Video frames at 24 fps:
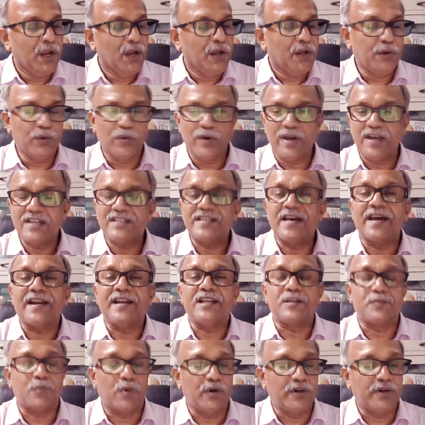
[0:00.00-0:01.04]
Tunas are
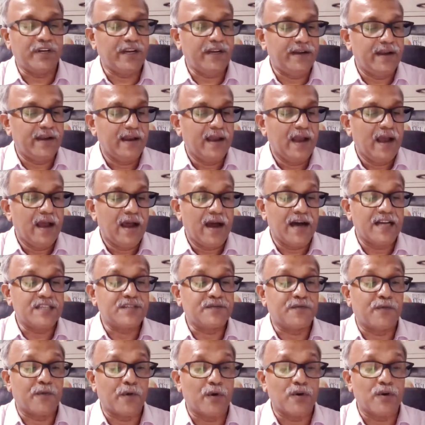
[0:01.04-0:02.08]
exported as
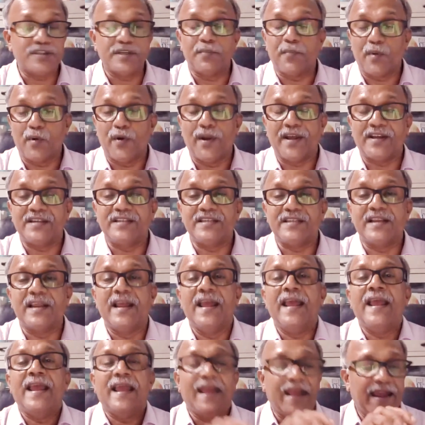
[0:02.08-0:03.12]
frozen product,
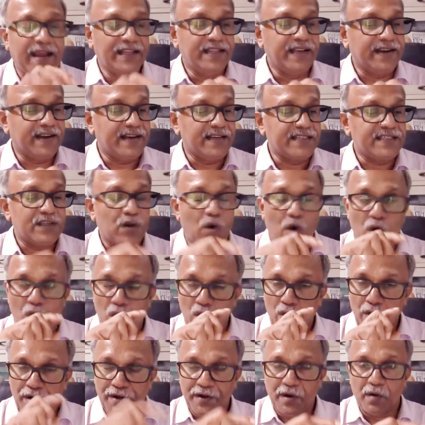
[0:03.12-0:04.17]
either as
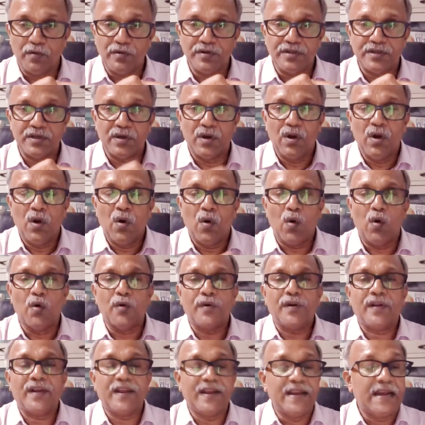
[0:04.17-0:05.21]
whole round
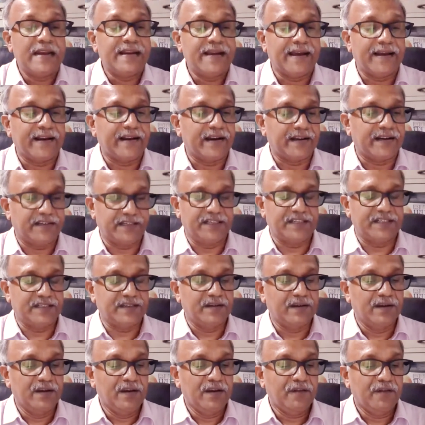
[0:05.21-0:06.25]
or gilled and gutted,
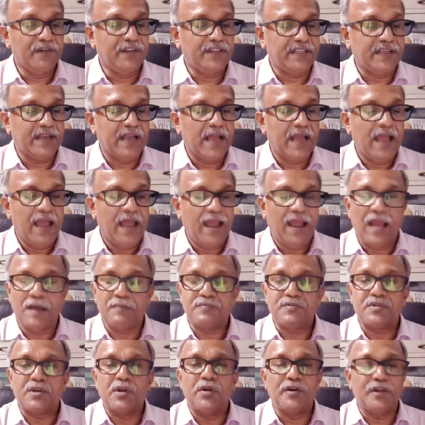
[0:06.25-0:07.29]
with
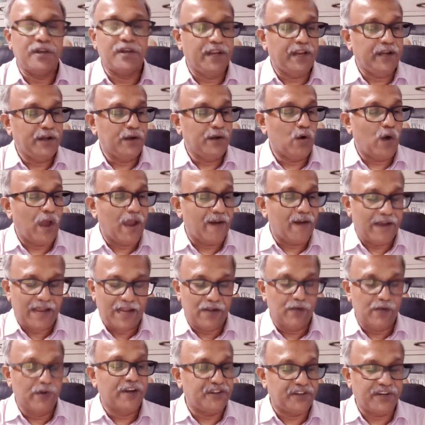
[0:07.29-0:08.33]
absolutely no
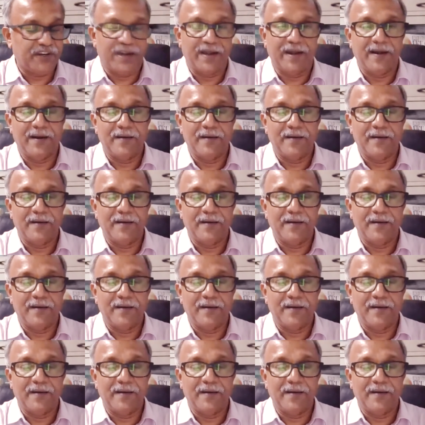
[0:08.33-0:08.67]
value addition.